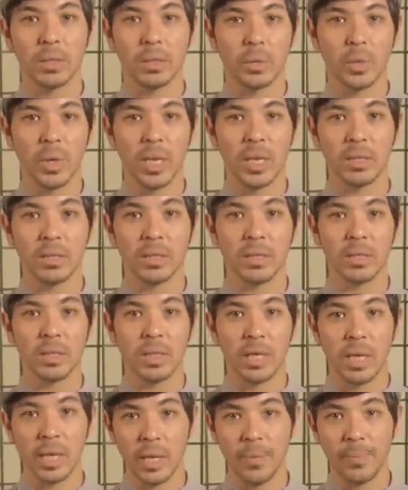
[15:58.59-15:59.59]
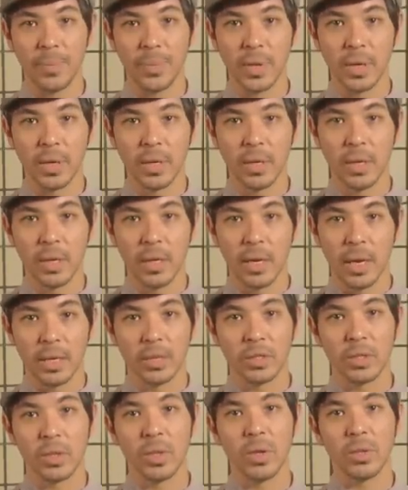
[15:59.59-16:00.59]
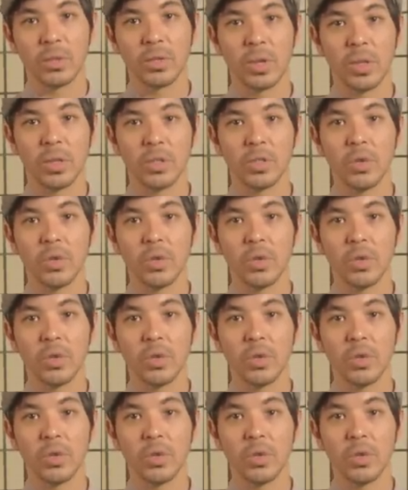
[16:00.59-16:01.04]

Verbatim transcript: sweetest tea. And so those are